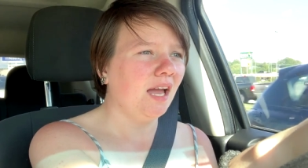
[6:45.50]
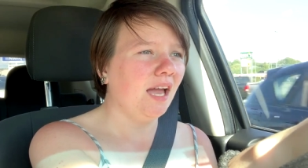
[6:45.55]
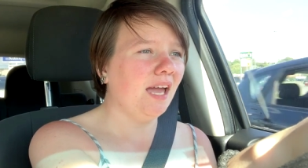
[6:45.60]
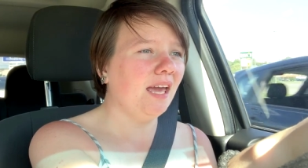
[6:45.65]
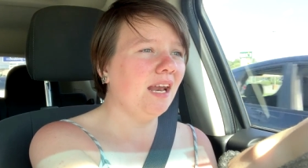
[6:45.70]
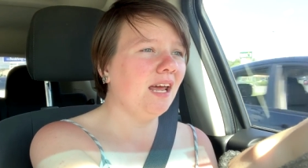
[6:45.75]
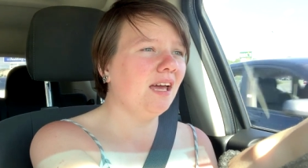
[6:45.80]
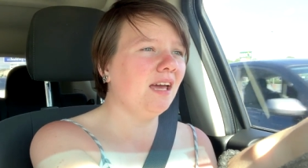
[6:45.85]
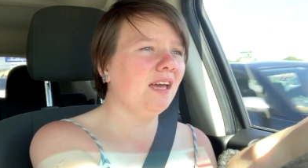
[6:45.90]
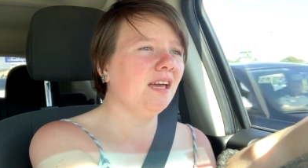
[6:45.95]

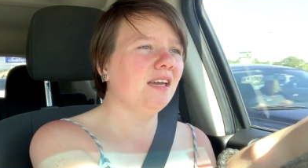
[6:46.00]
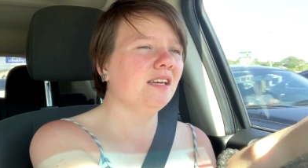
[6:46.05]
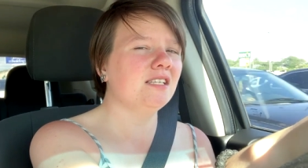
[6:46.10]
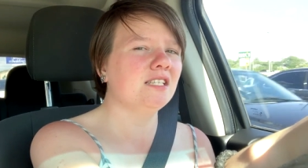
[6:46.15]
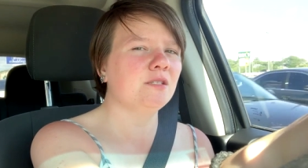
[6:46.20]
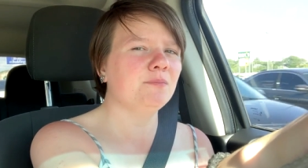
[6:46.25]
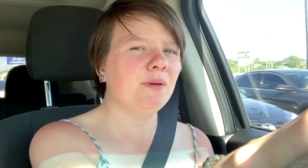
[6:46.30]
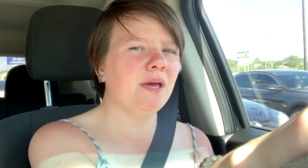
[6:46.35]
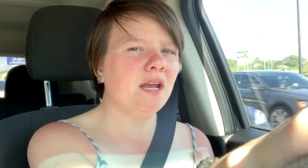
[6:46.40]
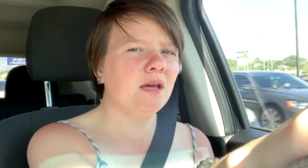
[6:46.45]
And I
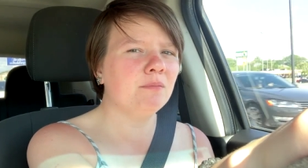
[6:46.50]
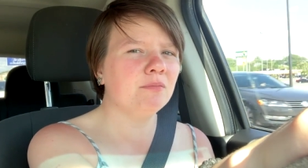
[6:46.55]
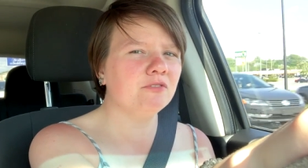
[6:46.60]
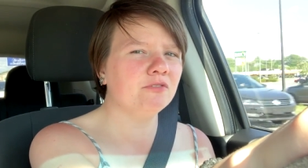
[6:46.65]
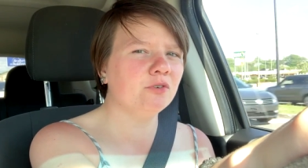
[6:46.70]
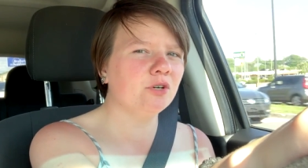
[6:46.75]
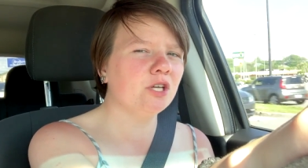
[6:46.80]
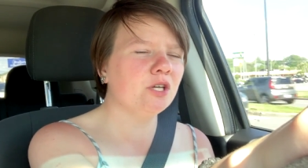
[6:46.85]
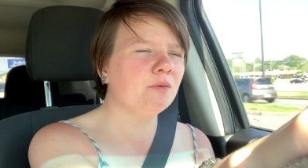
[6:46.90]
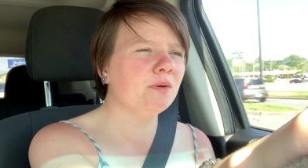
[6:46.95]
sped up
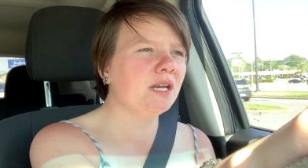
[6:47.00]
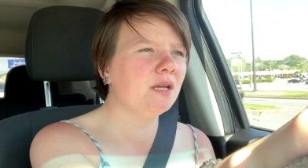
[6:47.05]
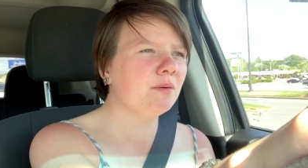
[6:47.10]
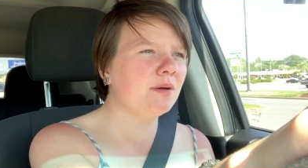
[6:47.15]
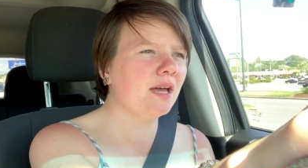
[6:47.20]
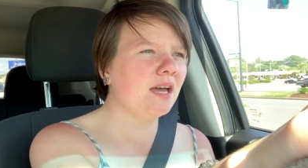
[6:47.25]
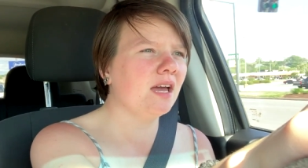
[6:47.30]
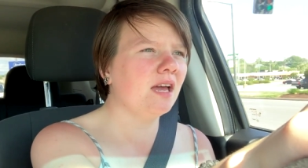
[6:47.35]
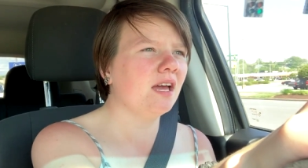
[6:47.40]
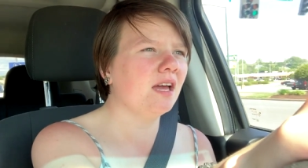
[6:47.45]
before you
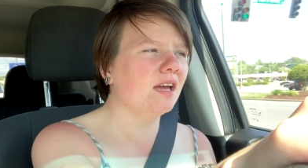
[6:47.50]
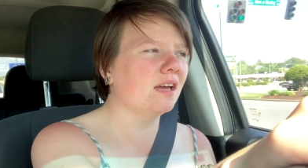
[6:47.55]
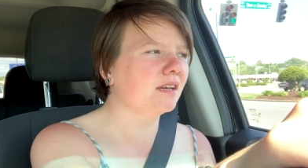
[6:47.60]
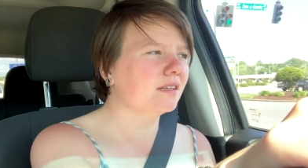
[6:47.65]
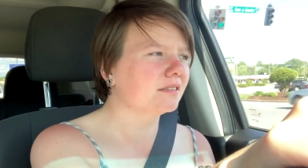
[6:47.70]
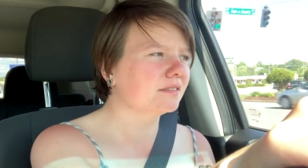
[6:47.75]
anyway.